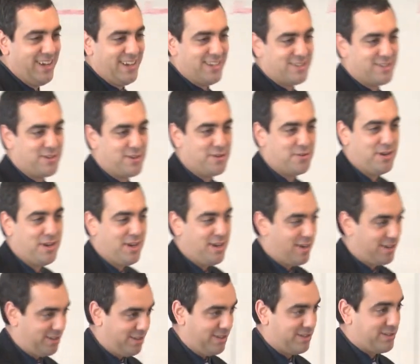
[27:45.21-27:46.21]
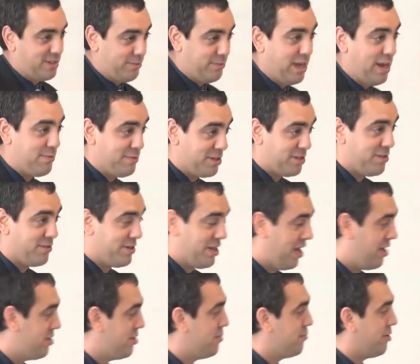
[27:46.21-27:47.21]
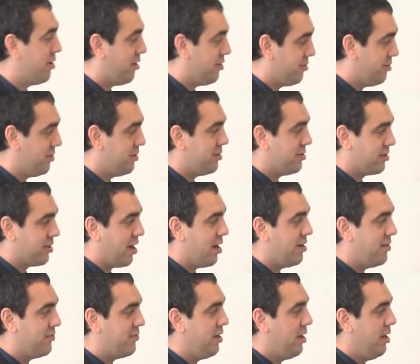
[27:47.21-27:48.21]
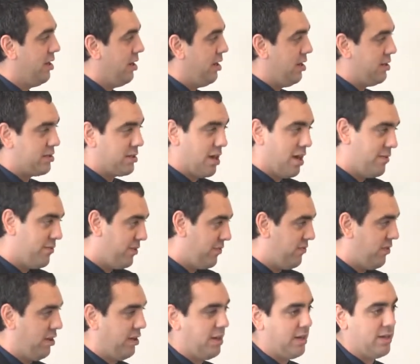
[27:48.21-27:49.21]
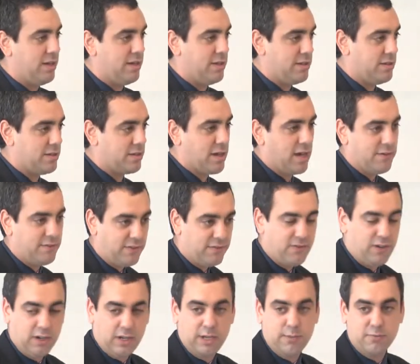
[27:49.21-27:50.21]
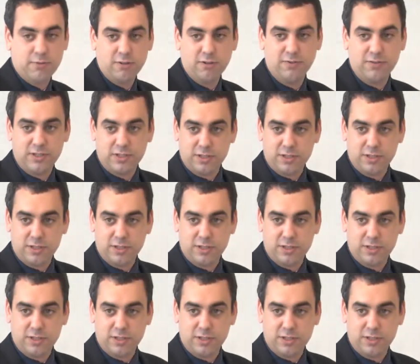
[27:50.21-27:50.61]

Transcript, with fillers: And so sometimes it's notation, but also this is kind of, it's kind of a funky, this is kind of a funky proof.